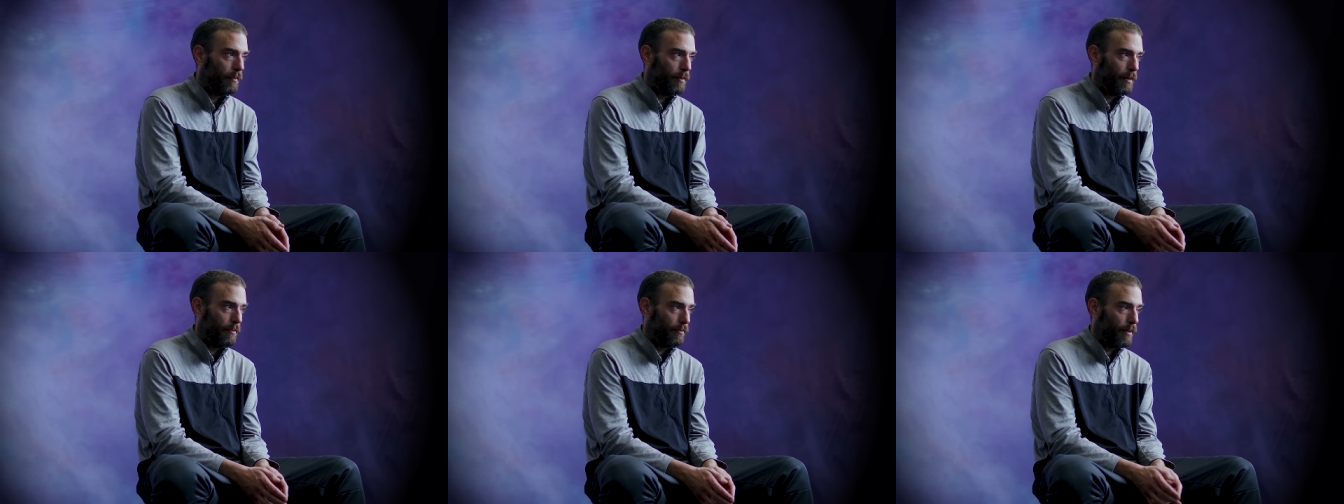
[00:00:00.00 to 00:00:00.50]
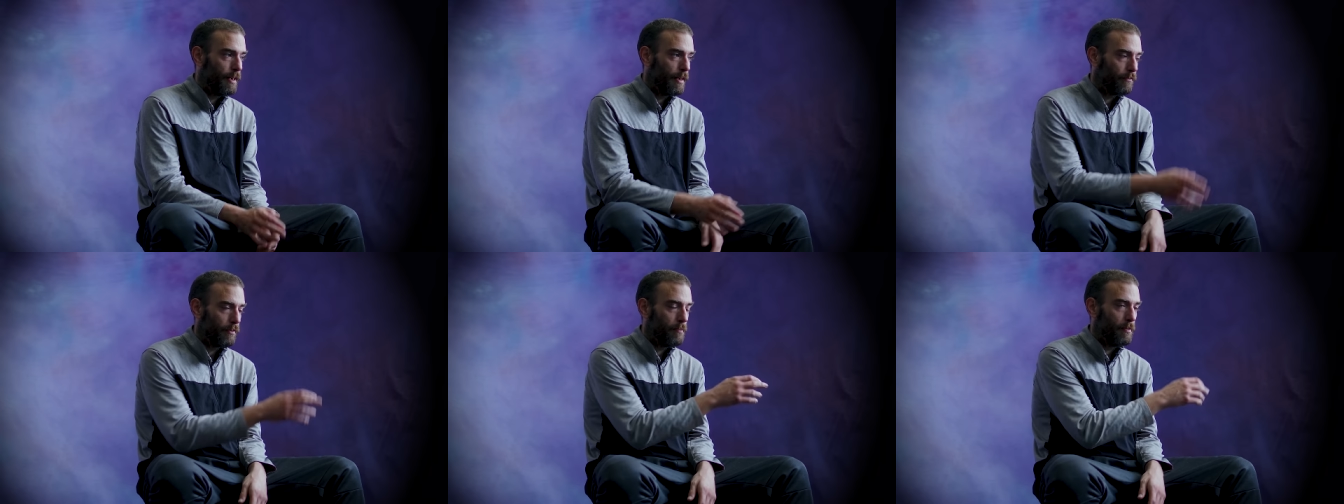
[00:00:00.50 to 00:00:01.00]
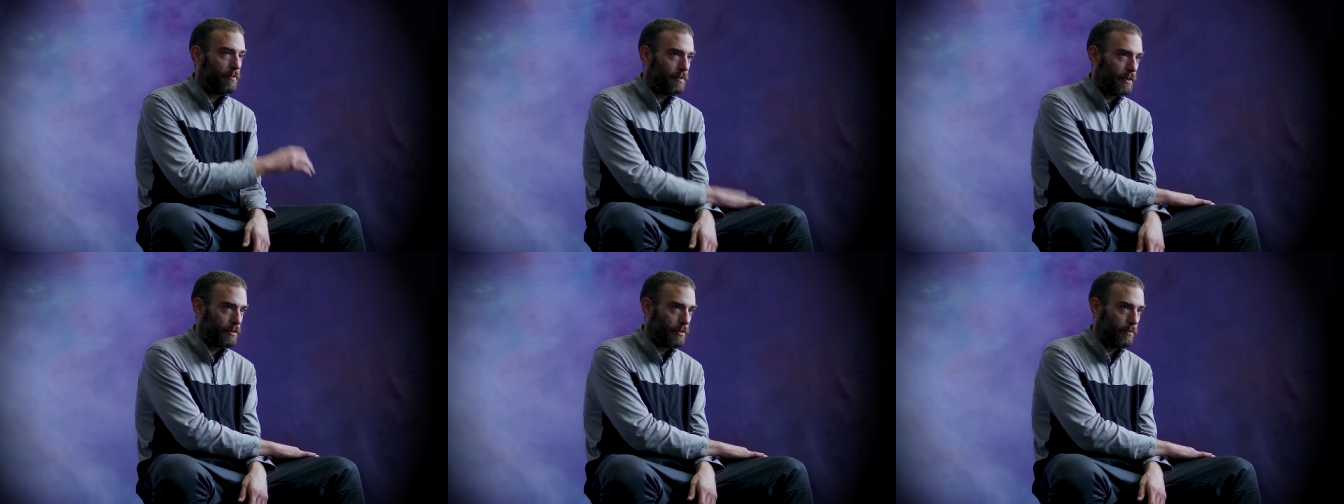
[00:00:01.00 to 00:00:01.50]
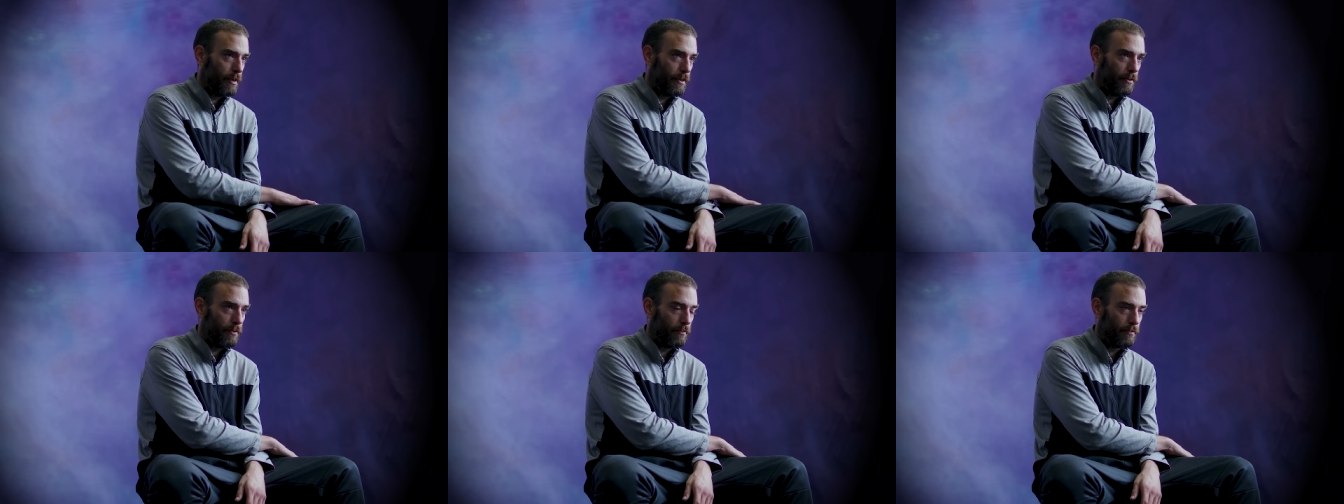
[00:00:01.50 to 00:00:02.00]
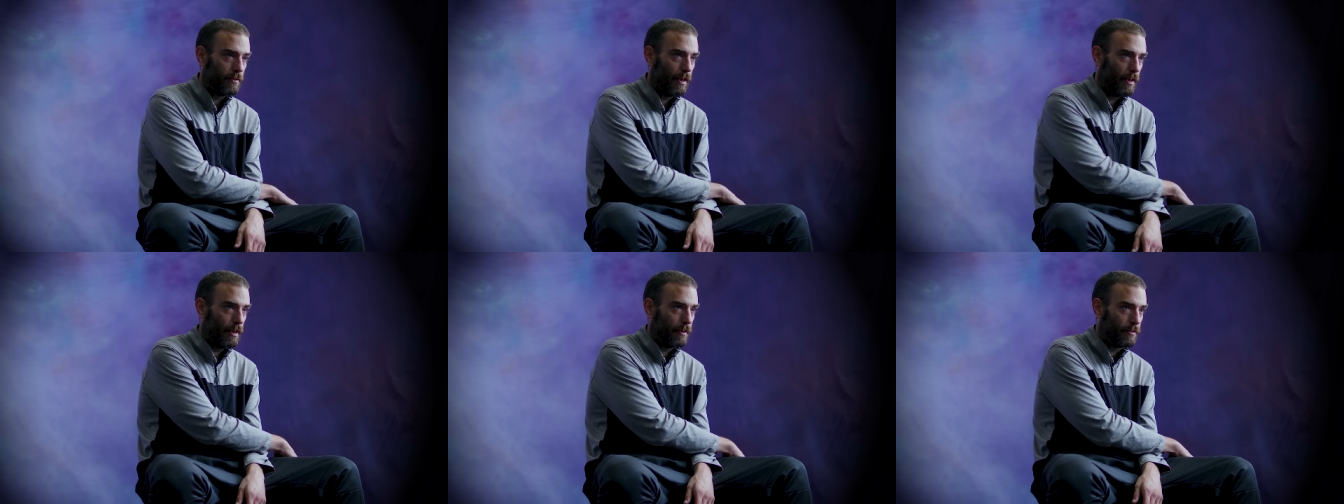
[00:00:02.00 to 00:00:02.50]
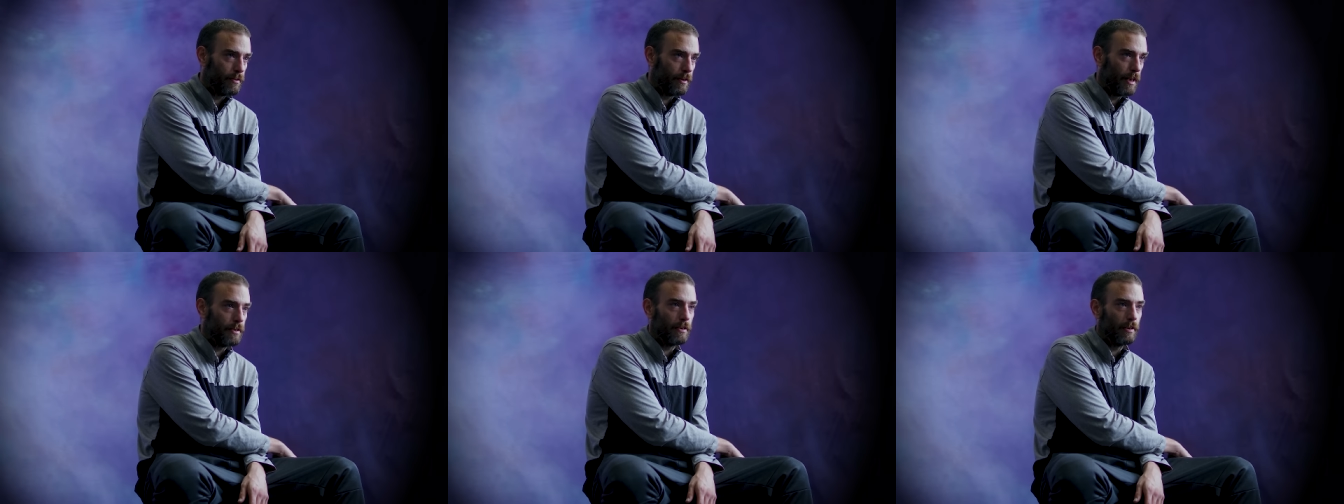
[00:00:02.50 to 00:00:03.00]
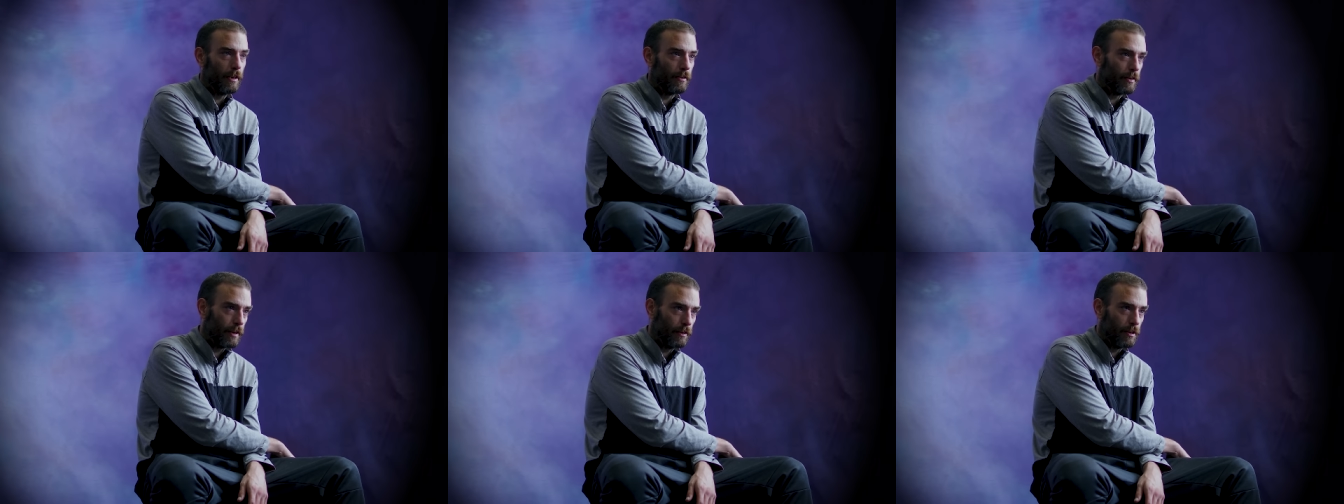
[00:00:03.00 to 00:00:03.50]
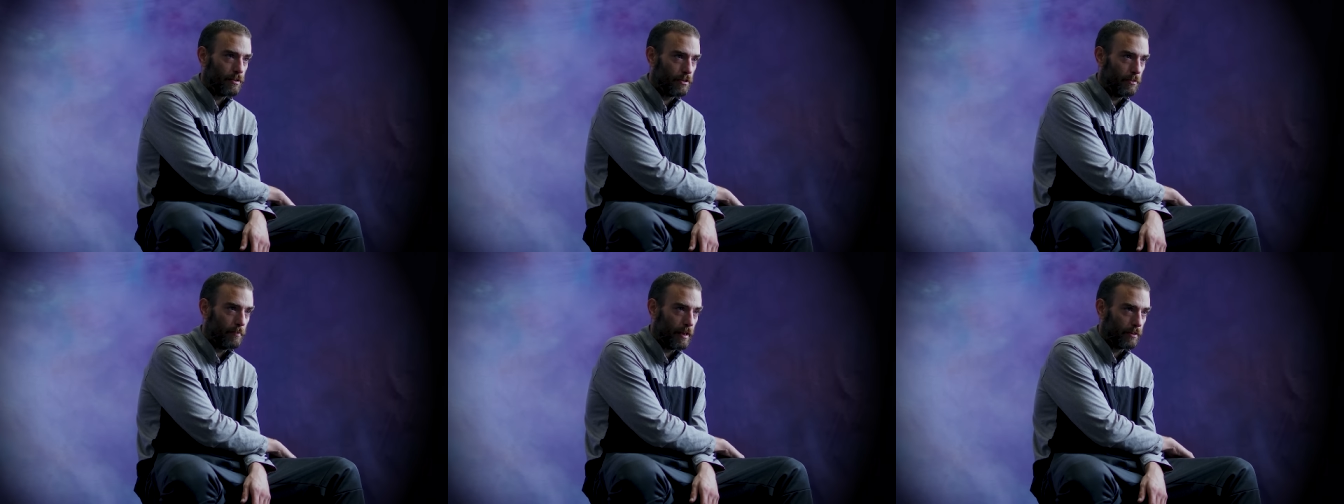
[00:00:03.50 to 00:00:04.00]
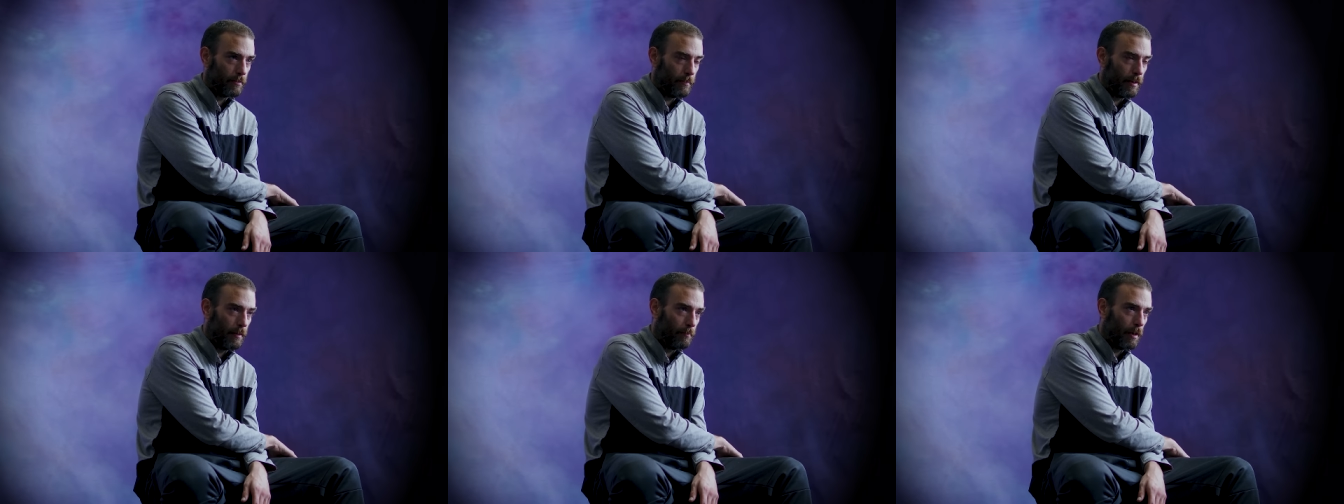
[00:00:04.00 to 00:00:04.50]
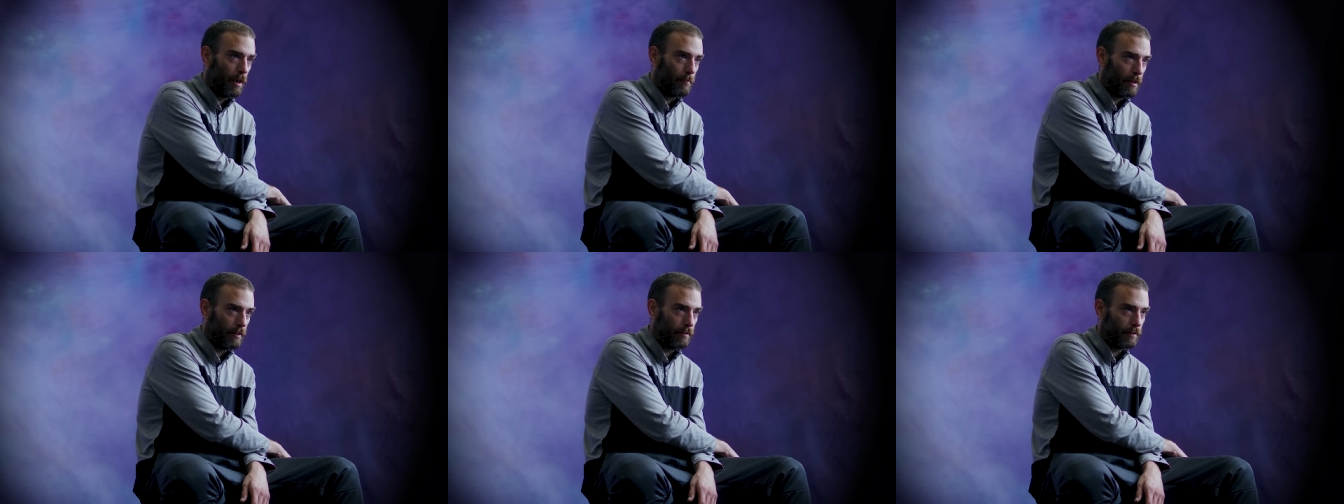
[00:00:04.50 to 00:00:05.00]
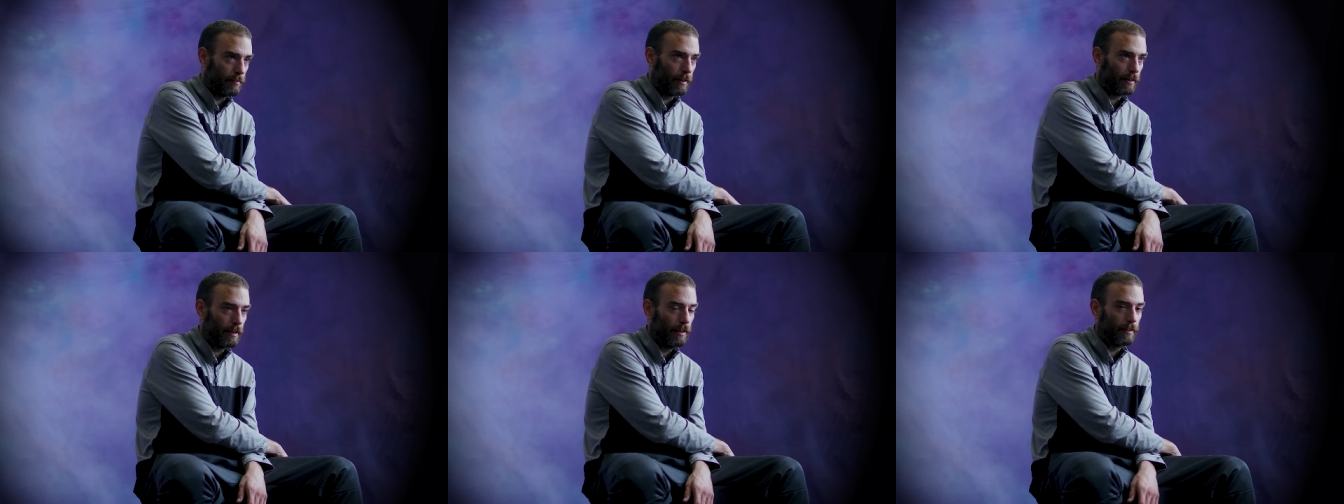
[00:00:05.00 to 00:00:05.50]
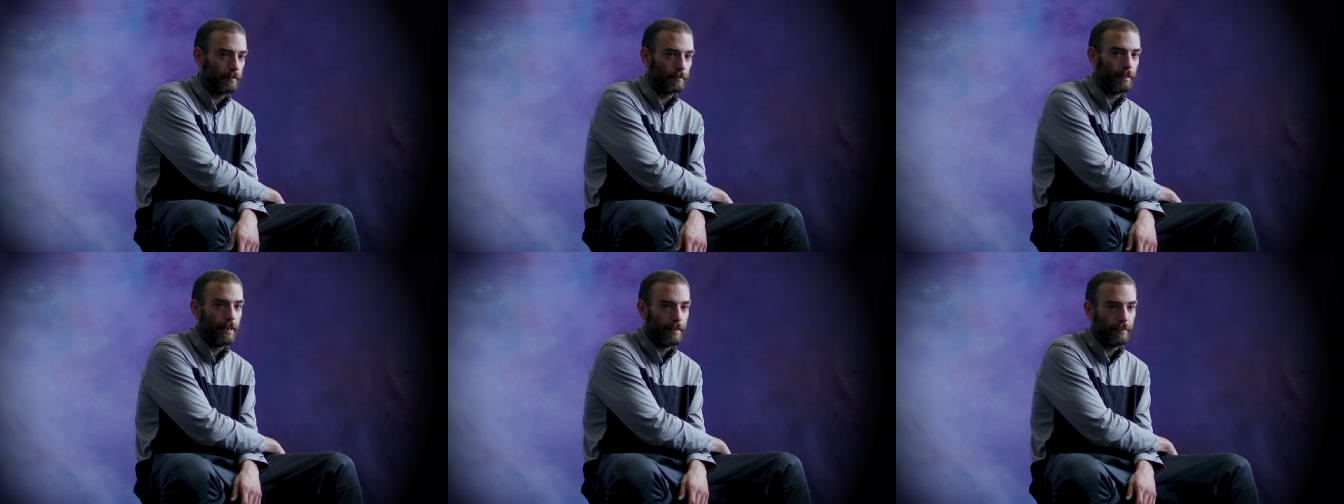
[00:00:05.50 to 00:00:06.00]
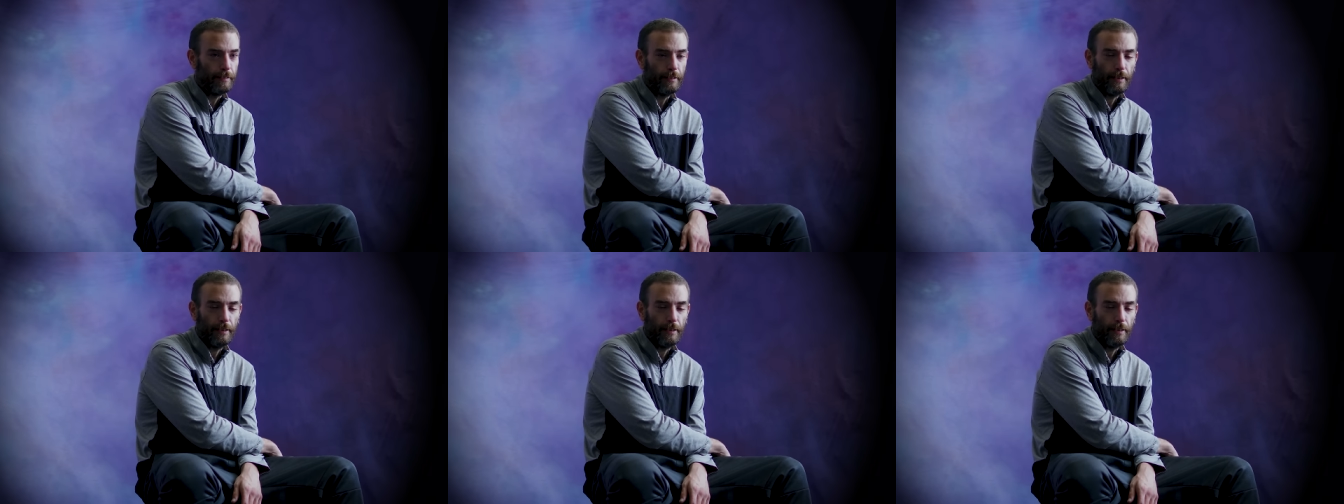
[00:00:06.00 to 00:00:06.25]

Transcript: uh, right after we moved into a new uh, $1,900 two bedroom apartment. So I'm like, oh, great.